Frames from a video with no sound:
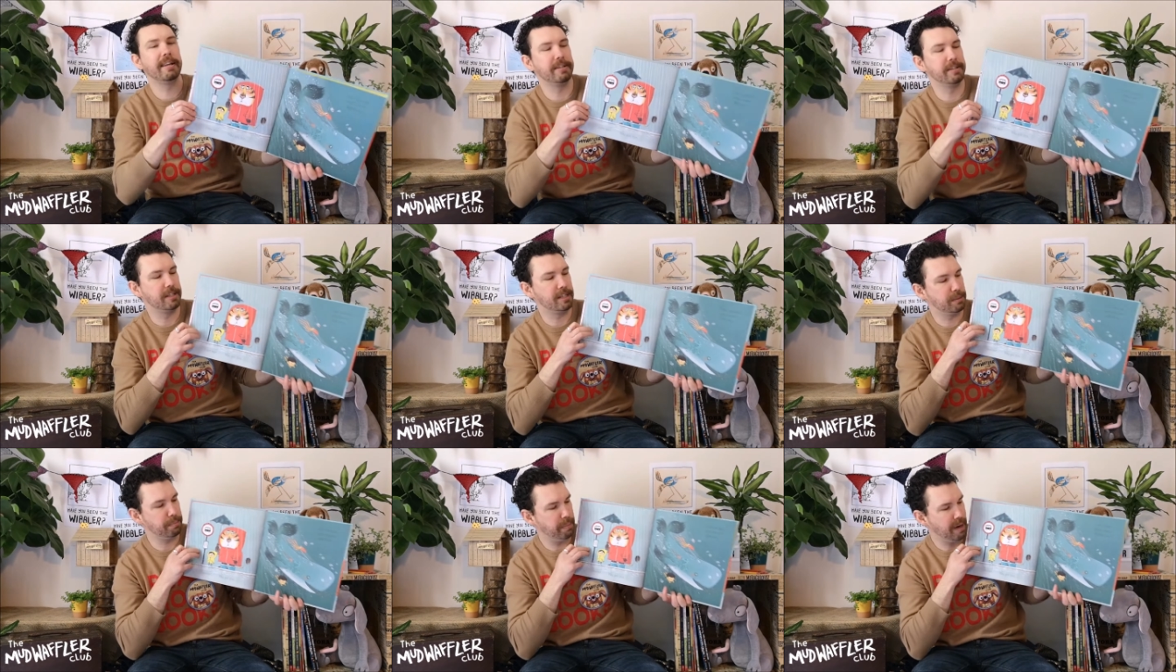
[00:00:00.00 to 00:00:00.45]

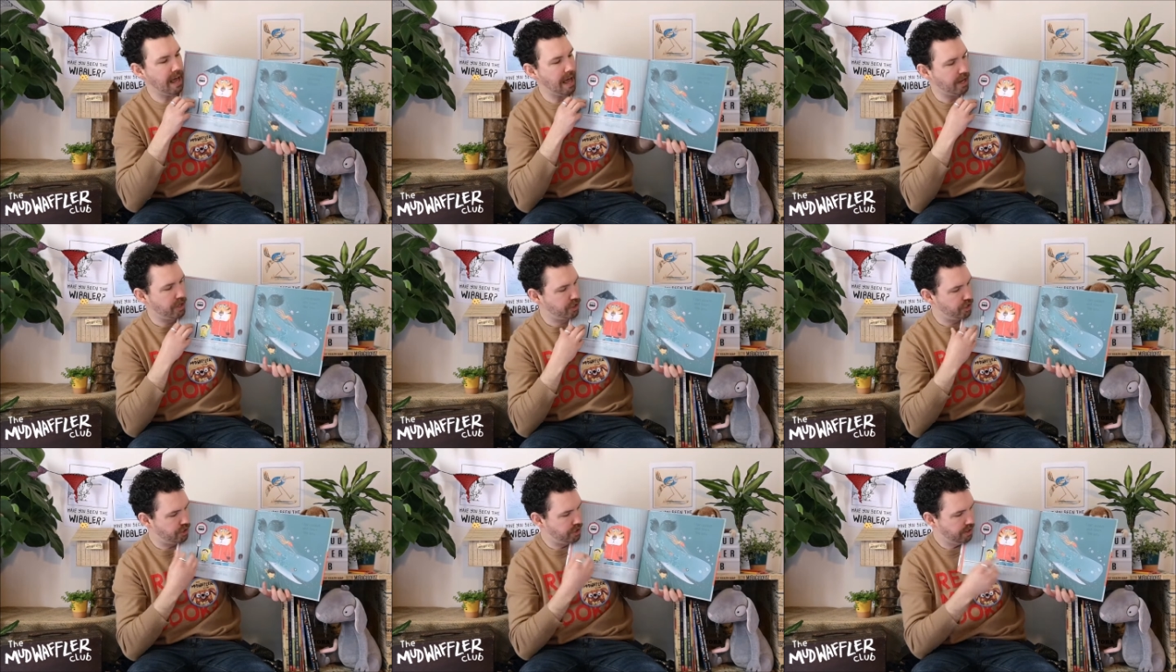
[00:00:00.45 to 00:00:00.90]
can
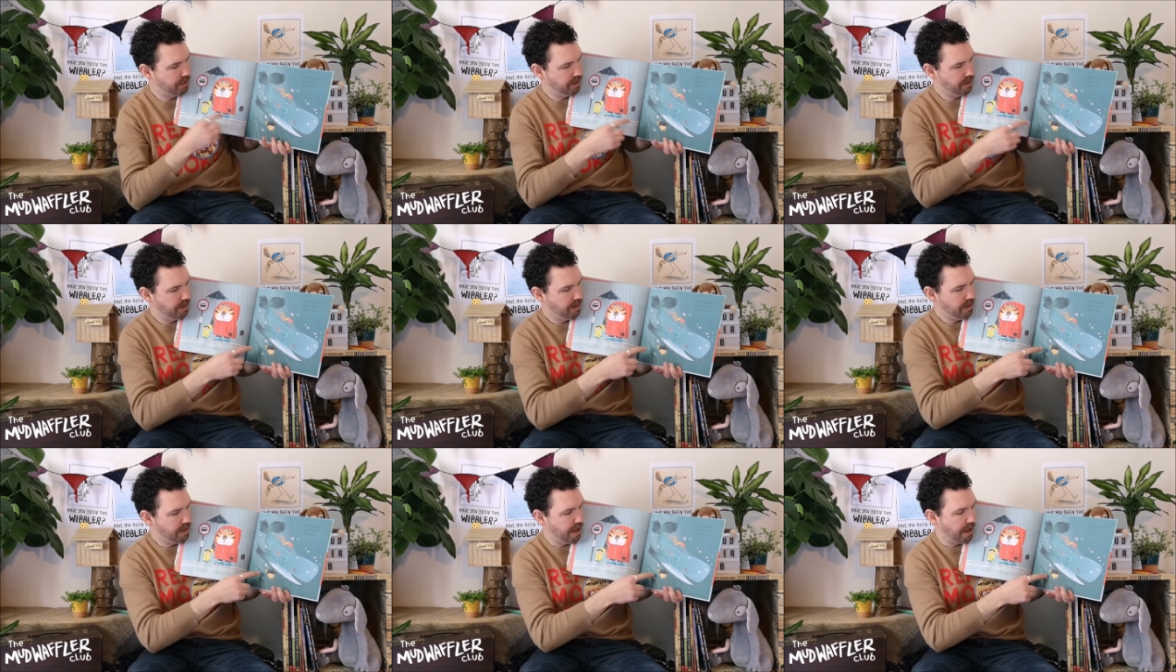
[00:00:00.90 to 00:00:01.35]
splash
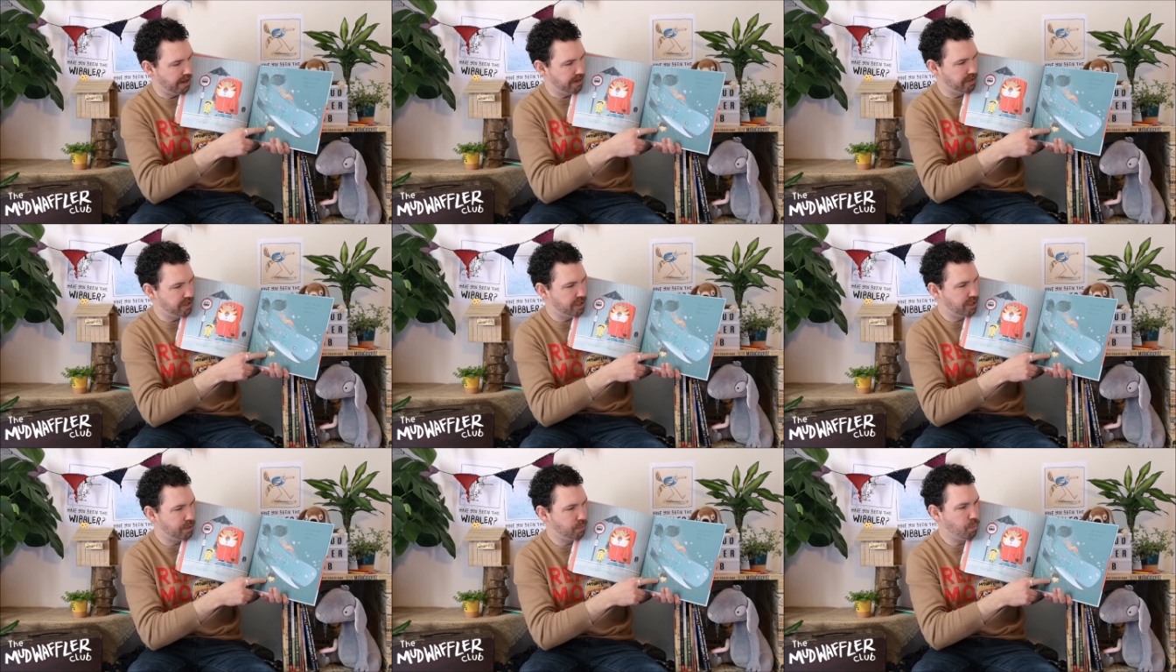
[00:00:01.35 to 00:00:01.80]

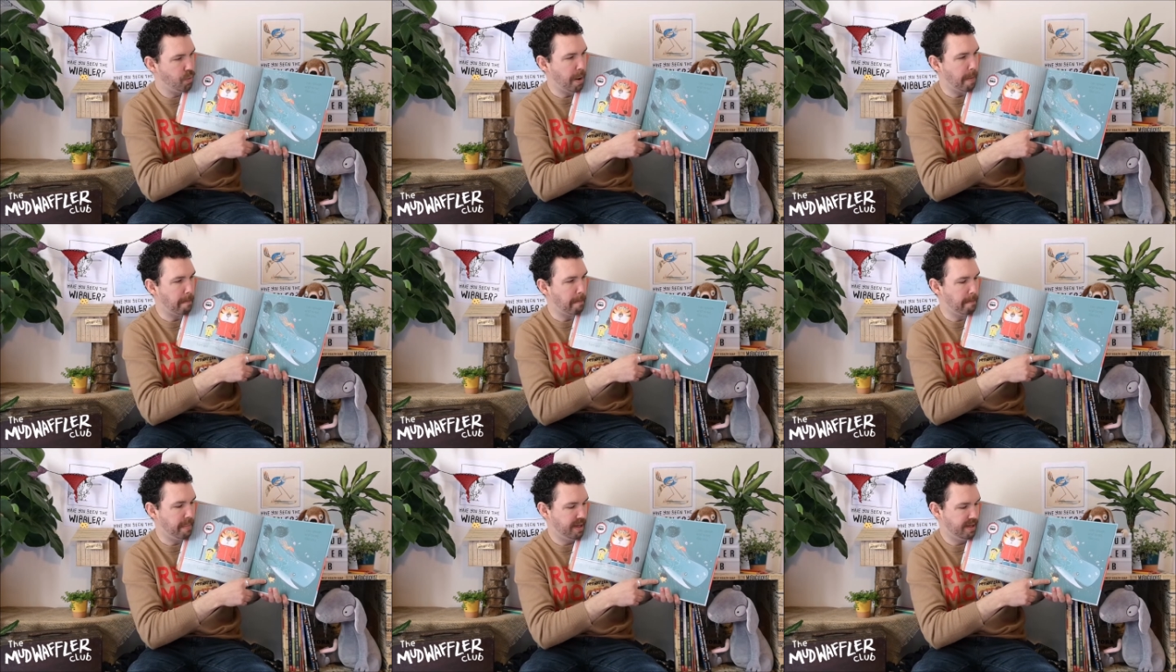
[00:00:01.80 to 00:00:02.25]
and
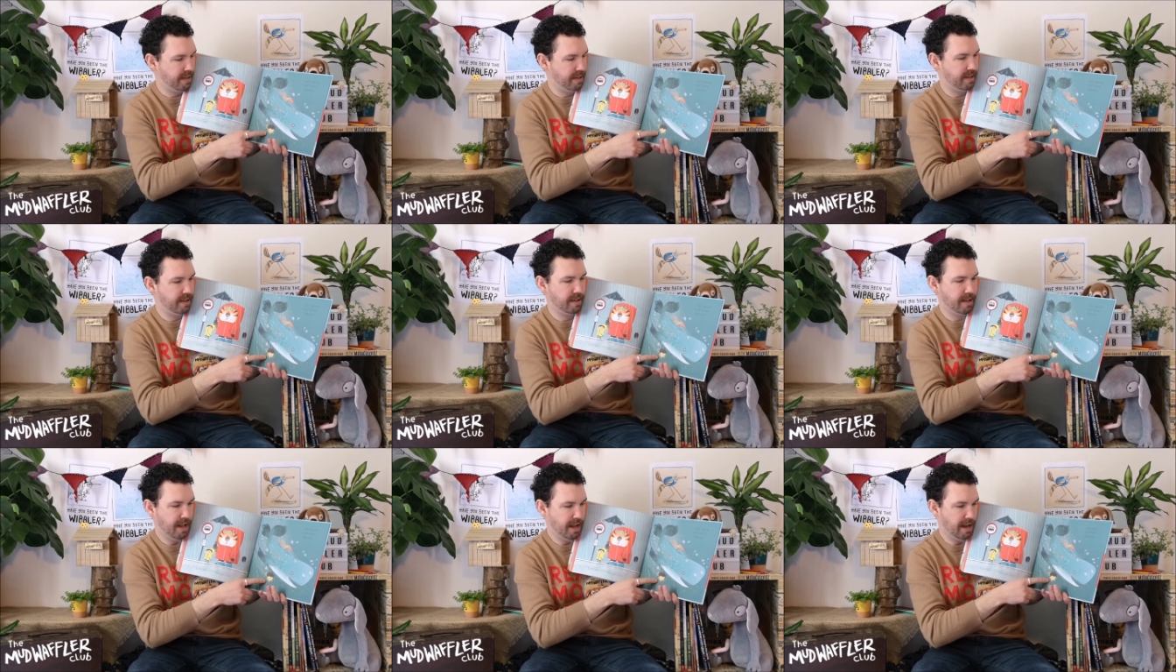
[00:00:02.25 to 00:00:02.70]
swim
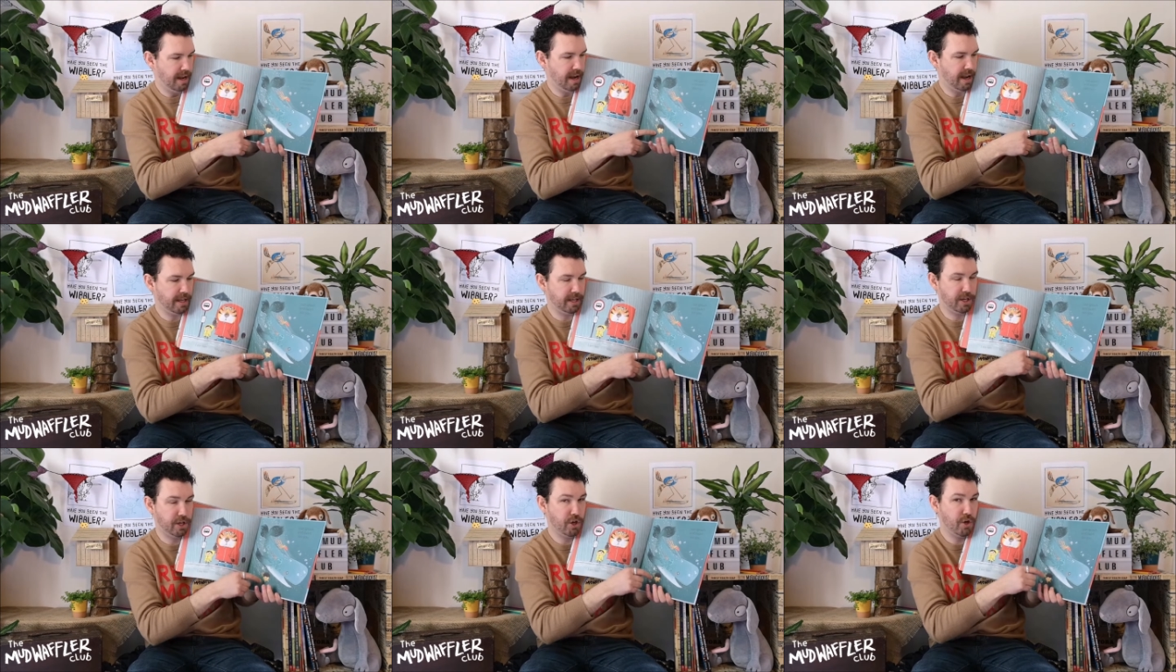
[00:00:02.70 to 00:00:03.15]

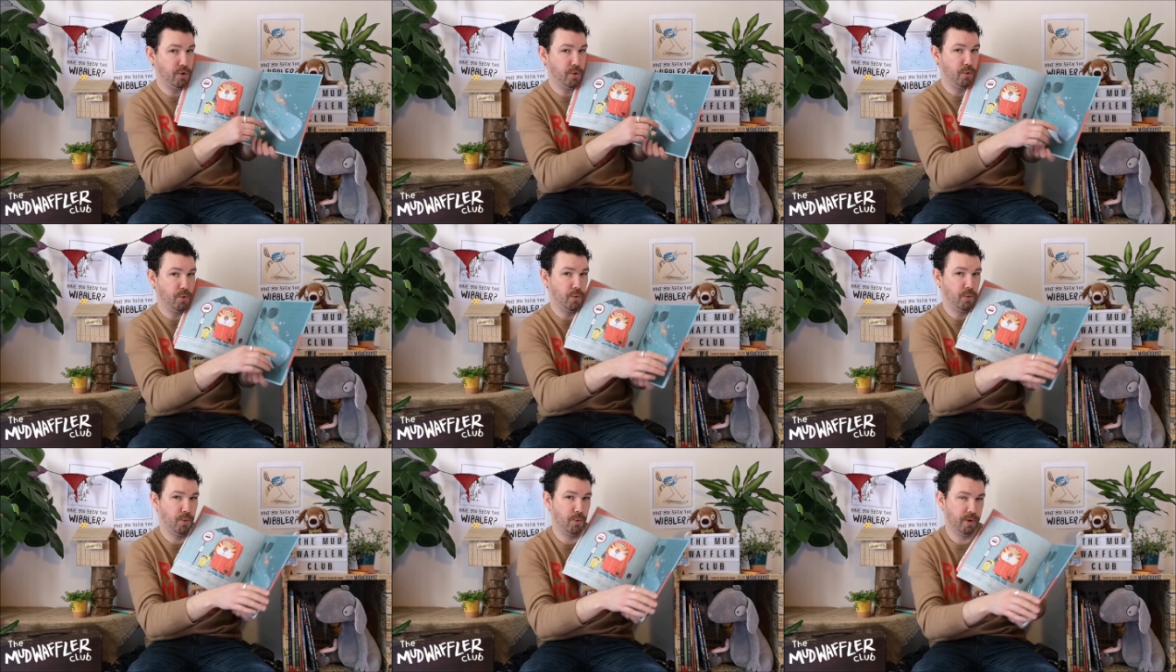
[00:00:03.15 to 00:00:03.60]
like
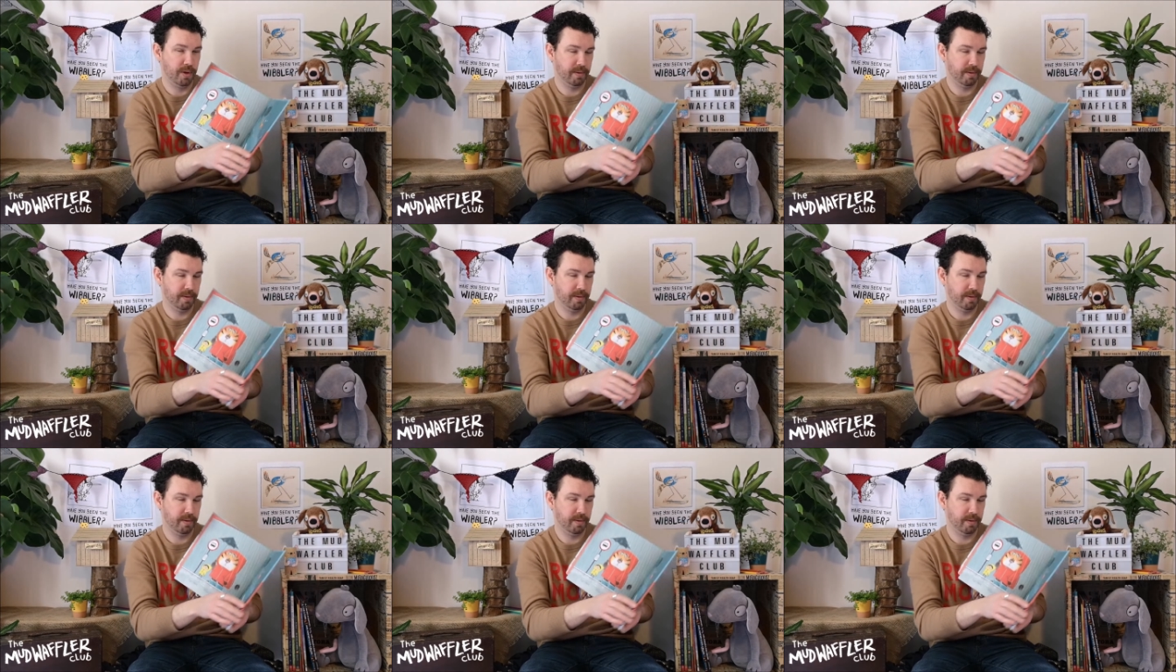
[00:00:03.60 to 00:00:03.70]
you.